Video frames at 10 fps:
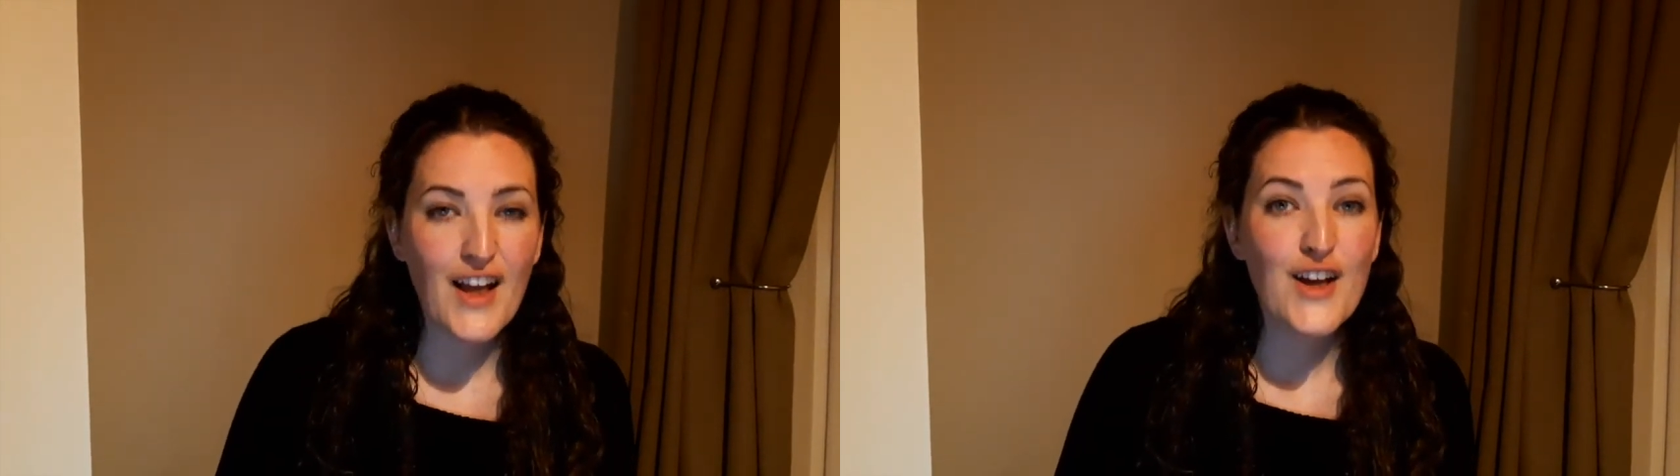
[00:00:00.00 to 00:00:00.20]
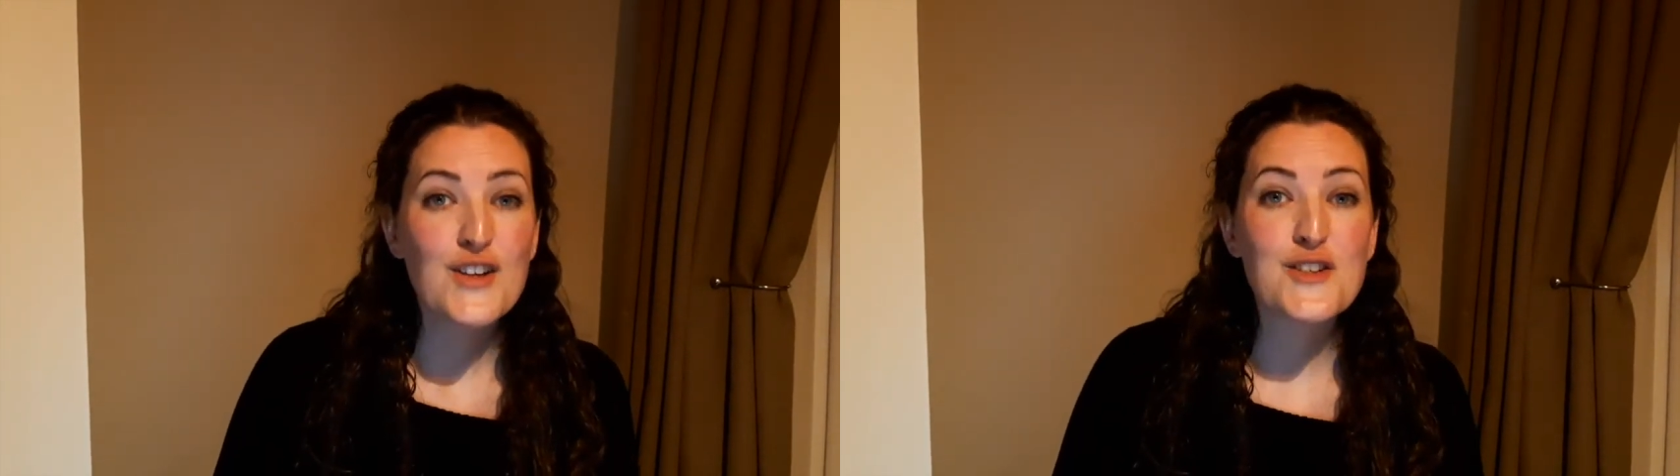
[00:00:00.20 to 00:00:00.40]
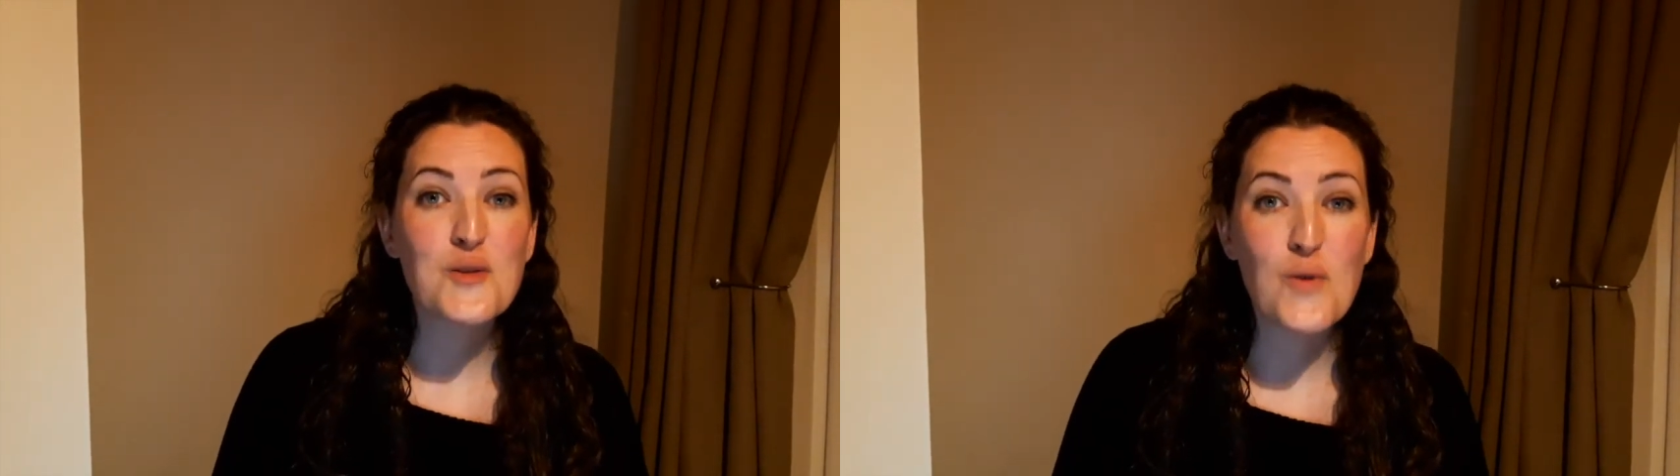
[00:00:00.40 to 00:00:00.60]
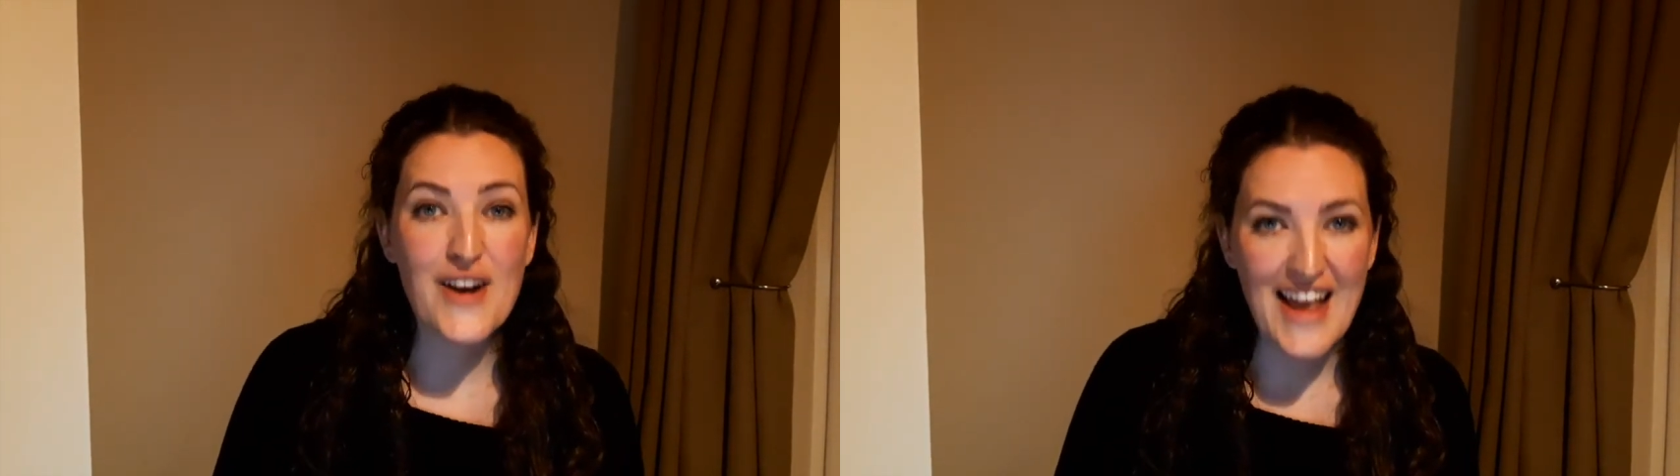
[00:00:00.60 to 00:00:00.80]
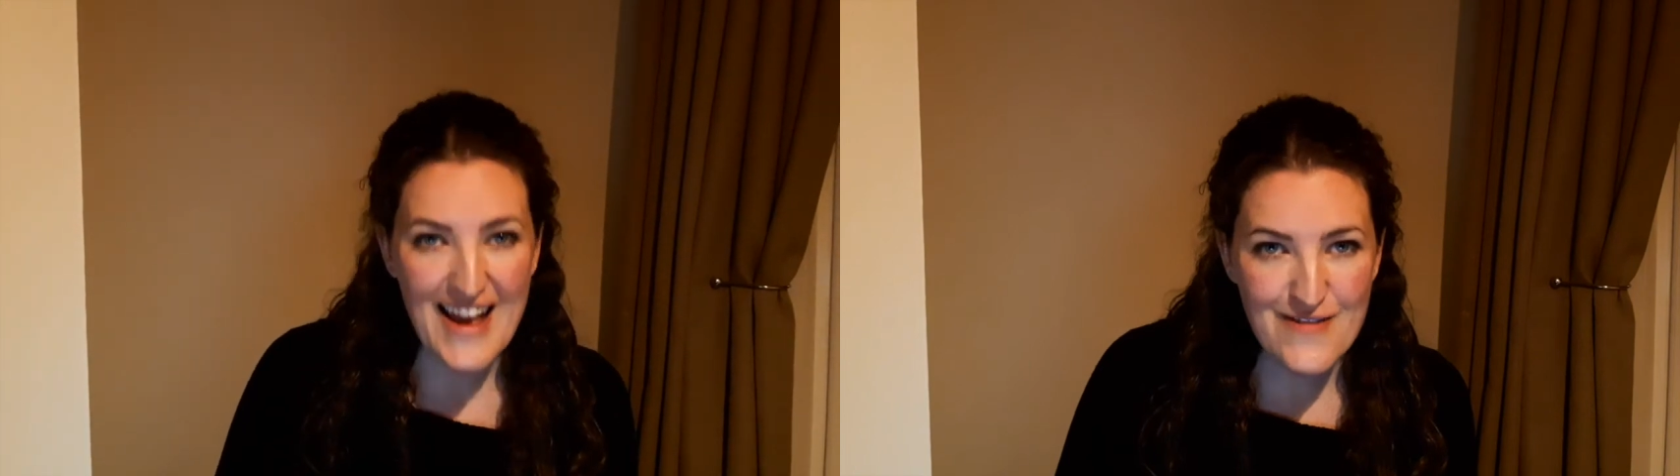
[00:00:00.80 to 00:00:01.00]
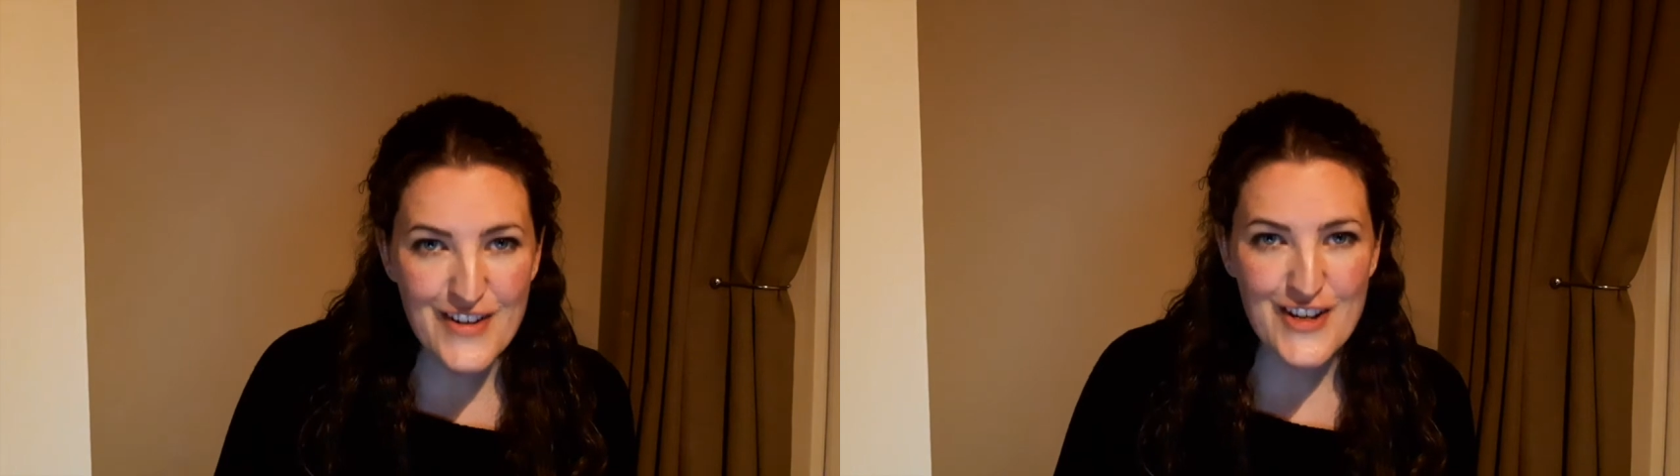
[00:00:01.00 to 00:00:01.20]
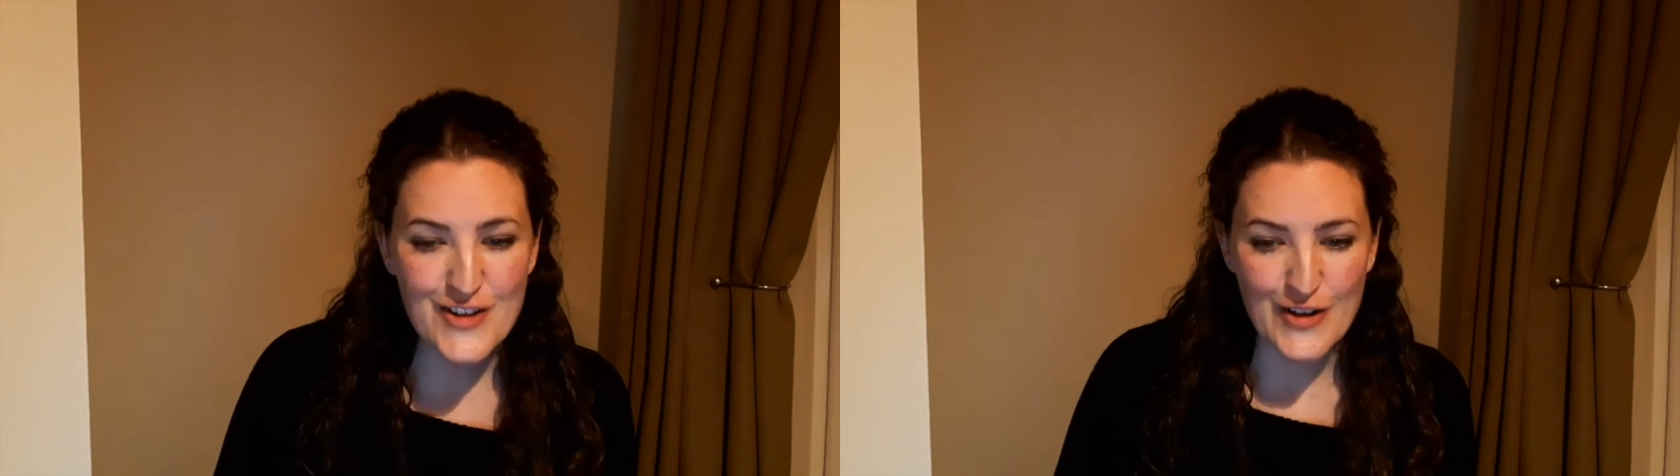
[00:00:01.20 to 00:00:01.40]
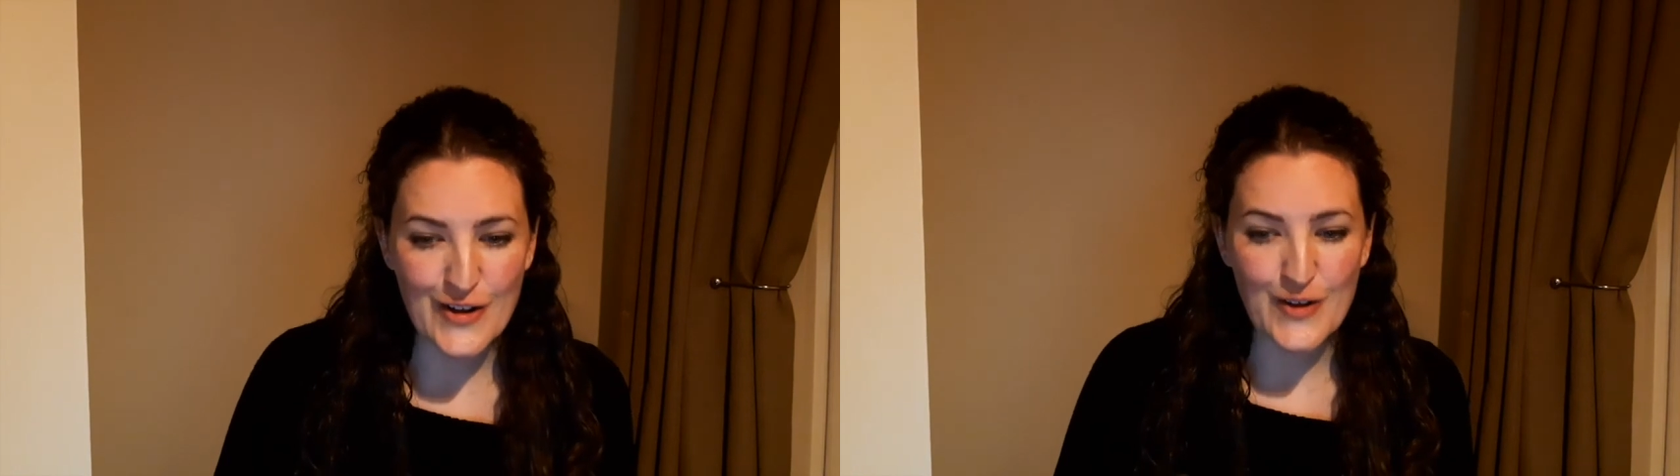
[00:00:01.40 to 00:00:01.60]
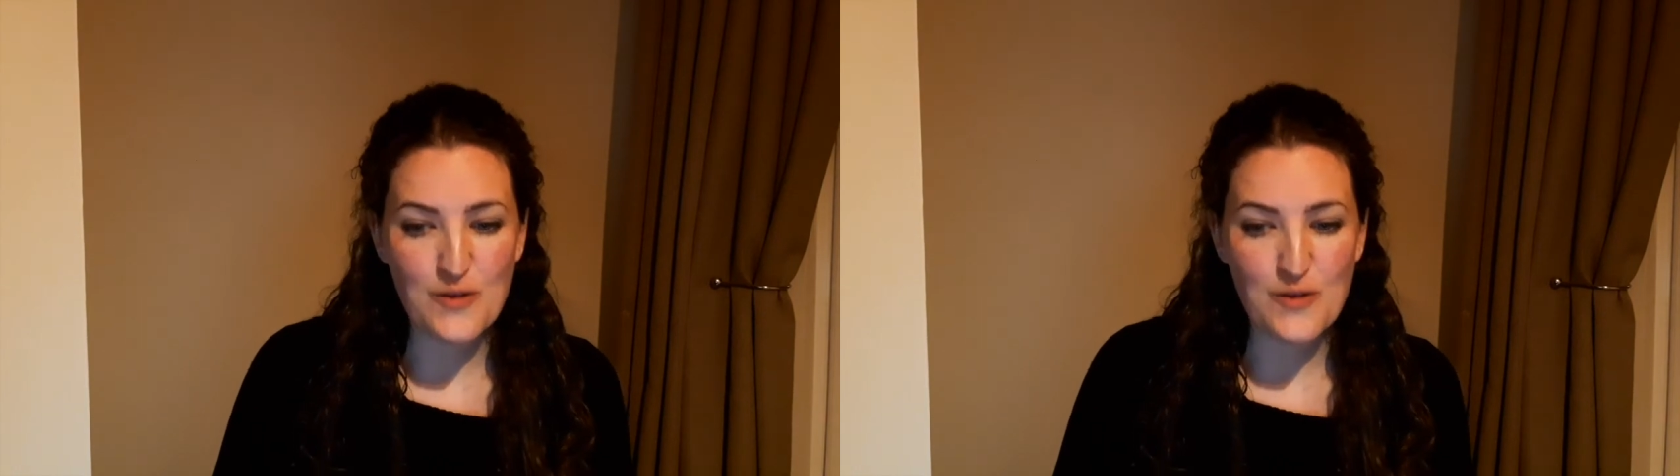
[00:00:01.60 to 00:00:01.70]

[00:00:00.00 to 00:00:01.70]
So whatever you do